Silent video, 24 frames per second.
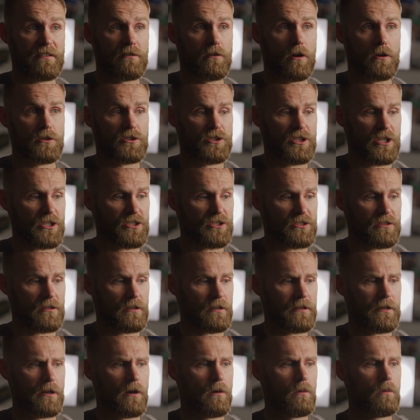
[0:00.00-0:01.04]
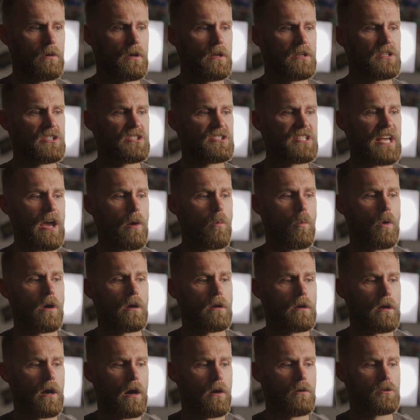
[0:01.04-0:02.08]
Not just, you know, set one
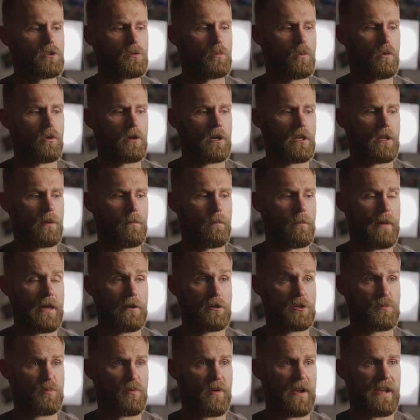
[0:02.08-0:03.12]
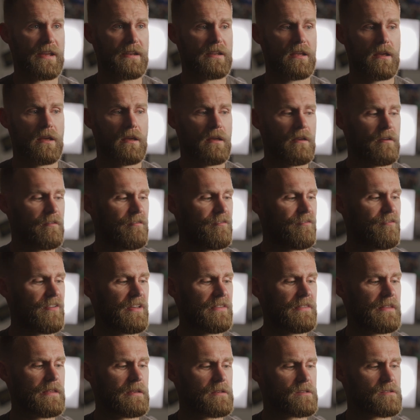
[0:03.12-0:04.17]
goal to walk at the Meadows Parade,
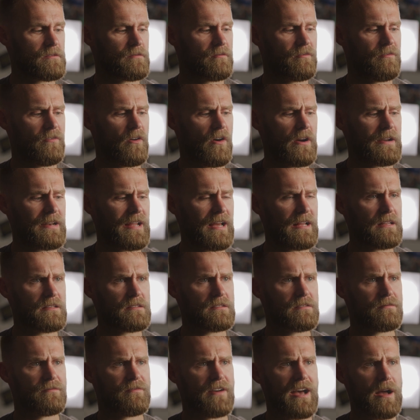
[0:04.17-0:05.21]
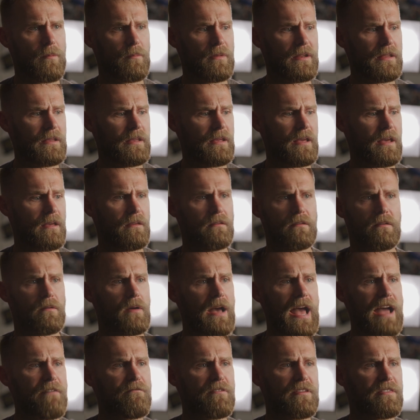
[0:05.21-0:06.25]
fitness, finance, family,
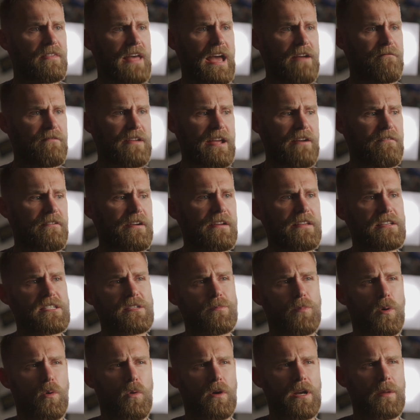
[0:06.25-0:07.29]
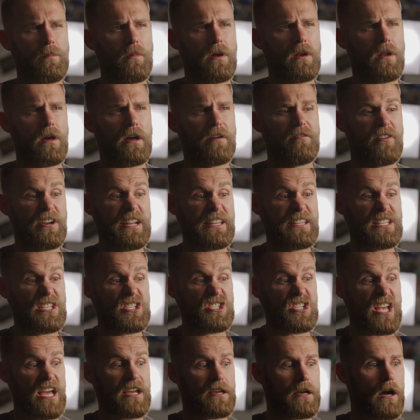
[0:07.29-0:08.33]
every area that's important in my life, I need to
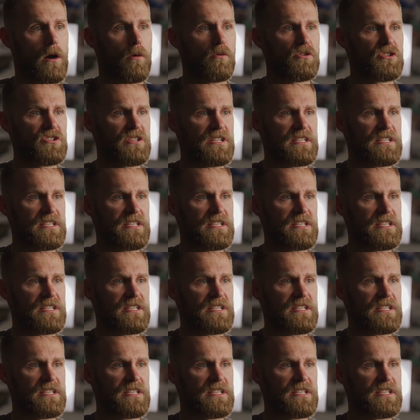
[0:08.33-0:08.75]
set goals in these